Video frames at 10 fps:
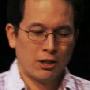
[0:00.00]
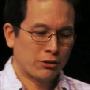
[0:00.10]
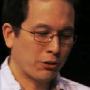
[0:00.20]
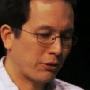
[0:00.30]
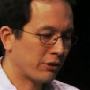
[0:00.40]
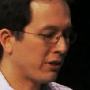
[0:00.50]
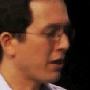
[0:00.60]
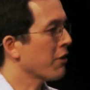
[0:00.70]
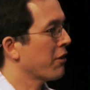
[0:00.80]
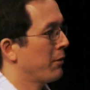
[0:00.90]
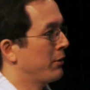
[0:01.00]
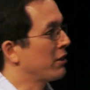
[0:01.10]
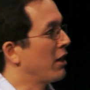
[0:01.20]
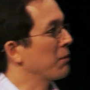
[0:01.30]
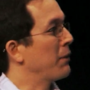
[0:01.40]
So there's another thing I
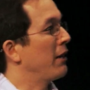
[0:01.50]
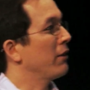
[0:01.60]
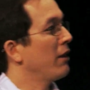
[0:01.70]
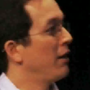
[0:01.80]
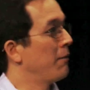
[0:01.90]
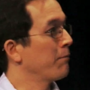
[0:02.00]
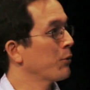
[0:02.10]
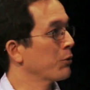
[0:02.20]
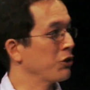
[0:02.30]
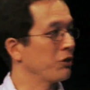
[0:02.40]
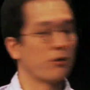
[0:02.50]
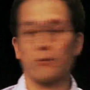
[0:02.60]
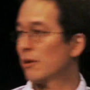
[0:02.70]
want to talk about, which is